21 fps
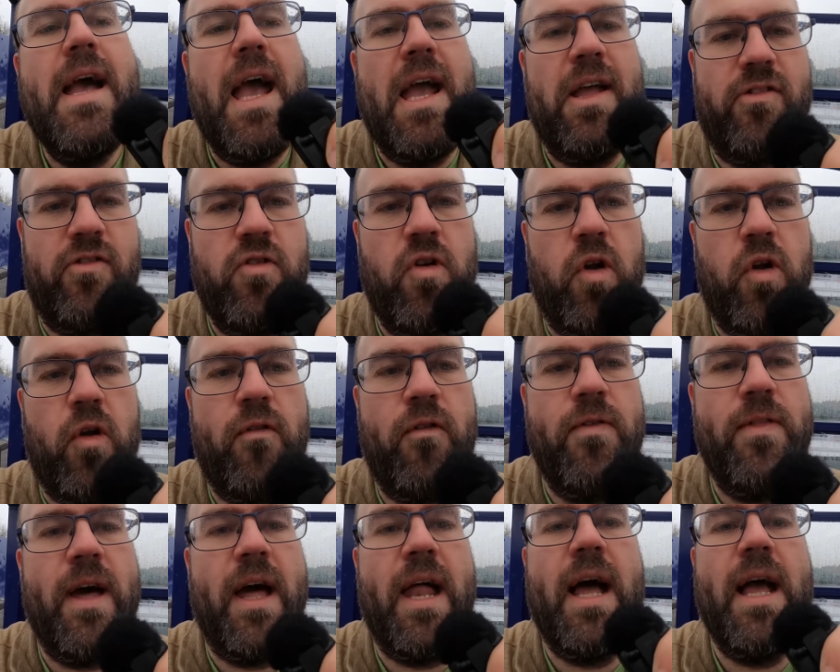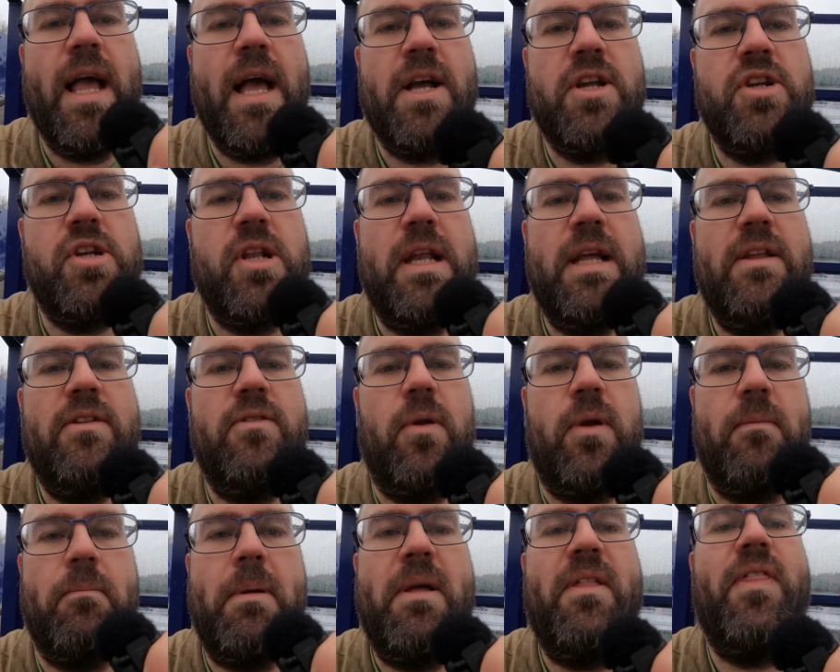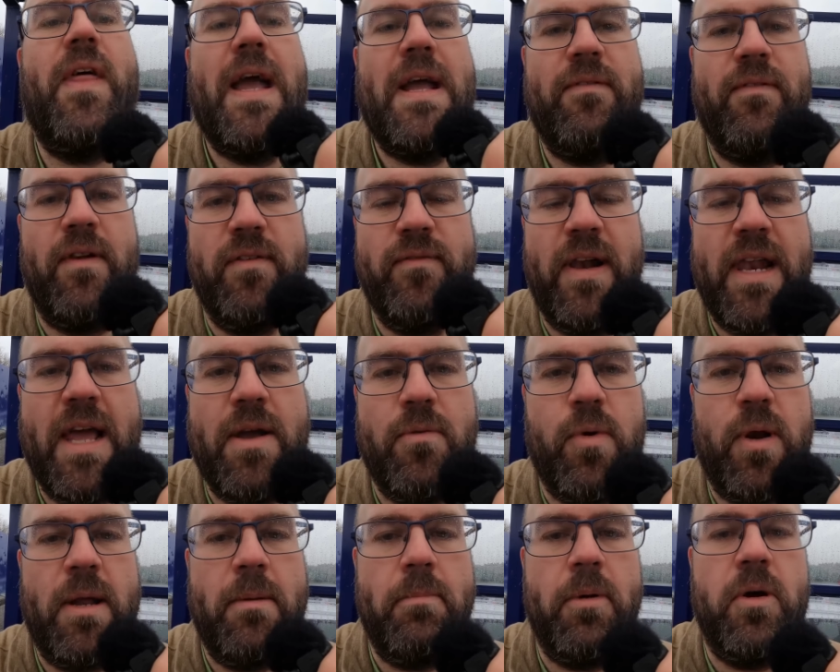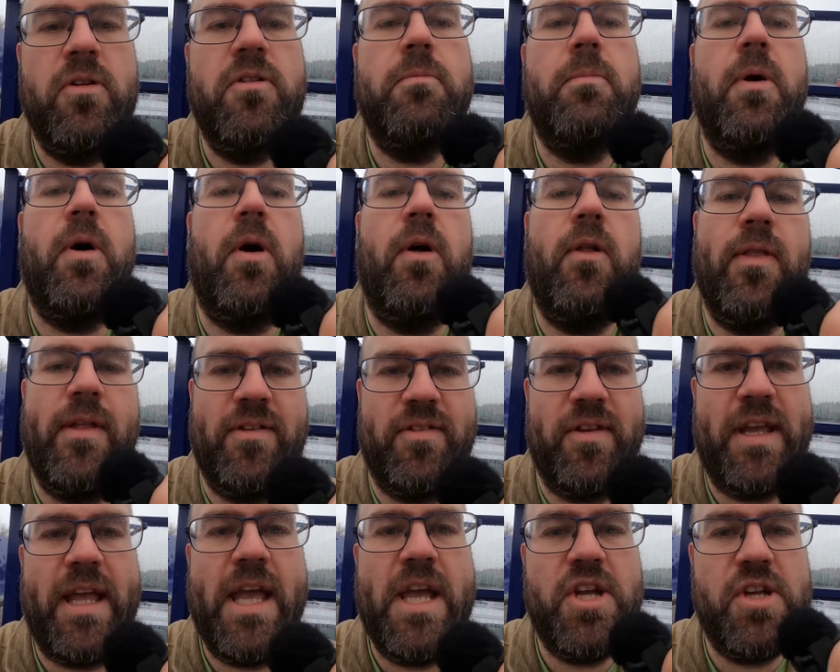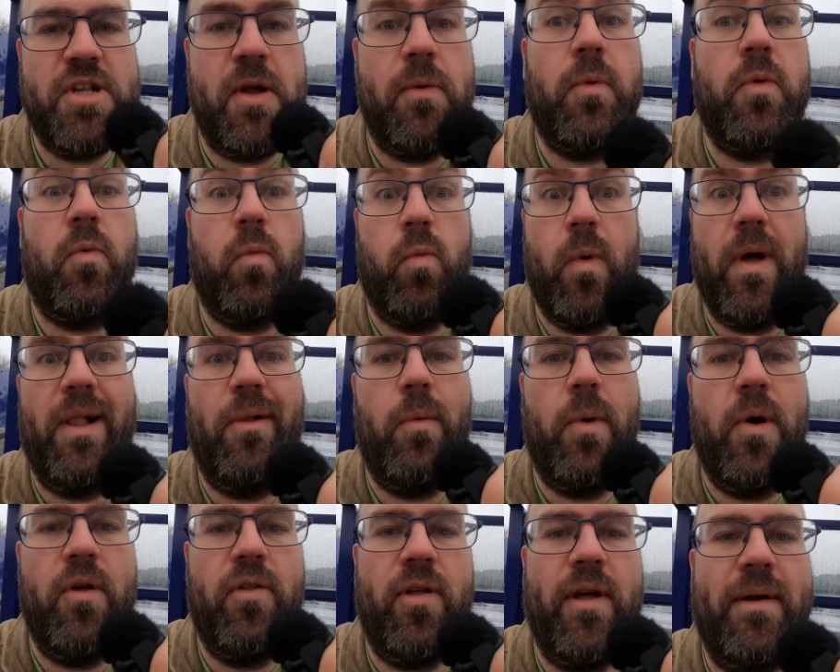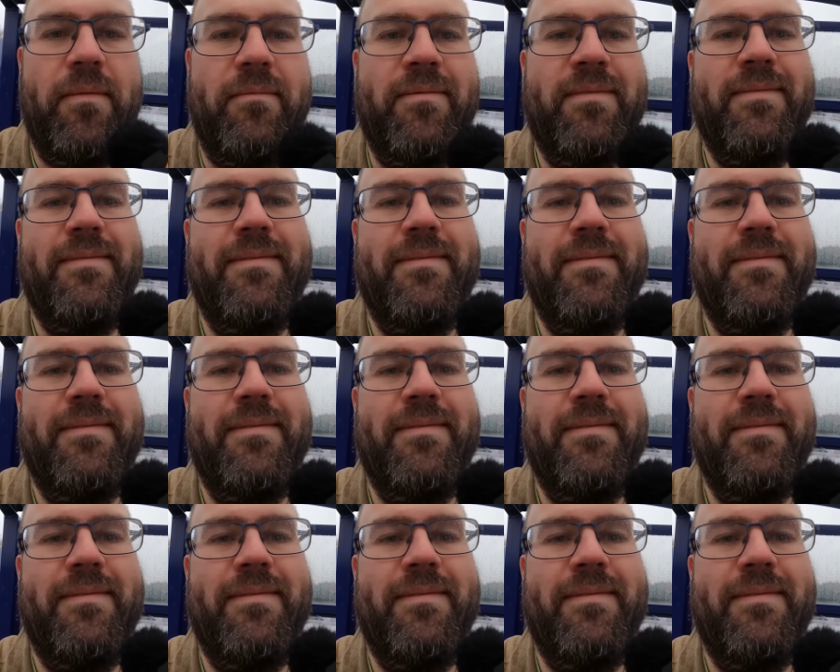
It's not often that I actually sort of be thankful of the late running bus, but on this occasion it was well worth it.